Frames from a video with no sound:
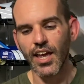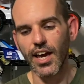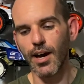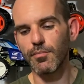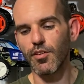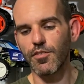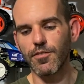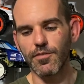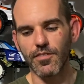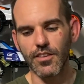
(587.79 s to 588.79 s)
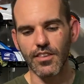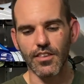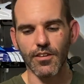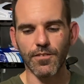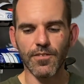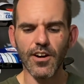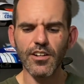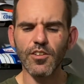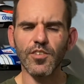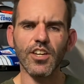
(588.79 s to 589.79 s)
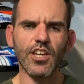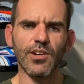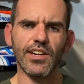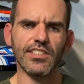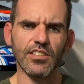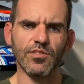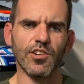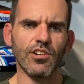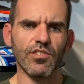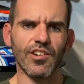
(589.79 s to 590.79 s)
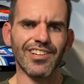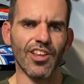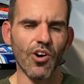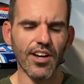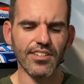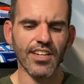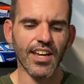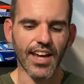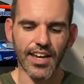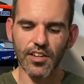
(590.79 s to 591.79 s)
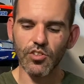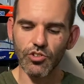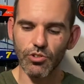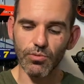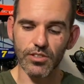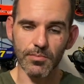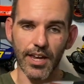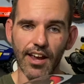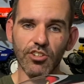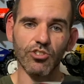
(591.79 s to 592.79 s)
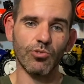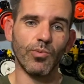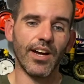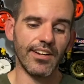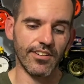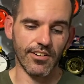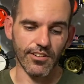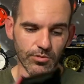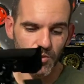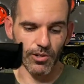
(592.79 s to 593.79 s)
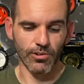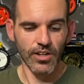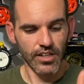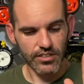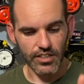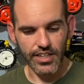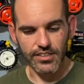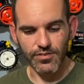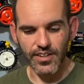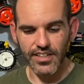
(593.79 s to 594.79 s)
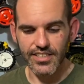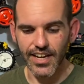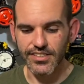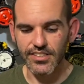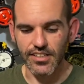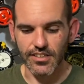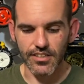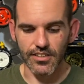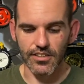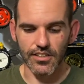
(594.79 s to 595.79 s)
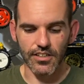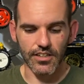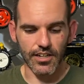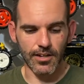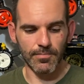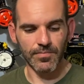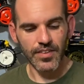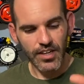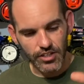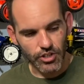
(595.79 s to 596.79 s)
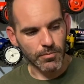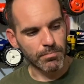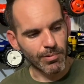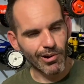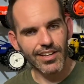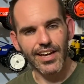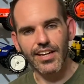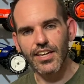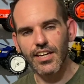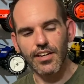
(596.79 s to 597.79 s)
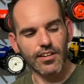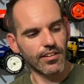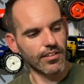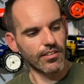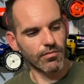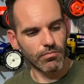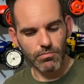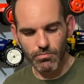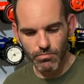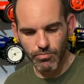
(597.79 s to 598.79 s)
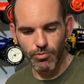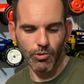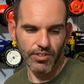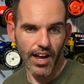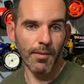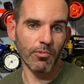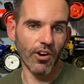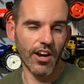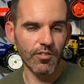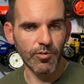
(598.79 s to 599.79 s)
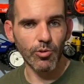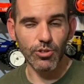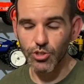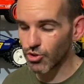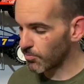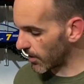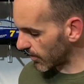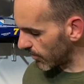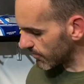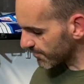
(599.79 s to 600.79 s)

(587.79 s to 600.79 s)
The front of the VQS is very, very light and can do with some extra weight in it as well. So that's fantastic that you can buy that kit for the upgrade for the Schumacher.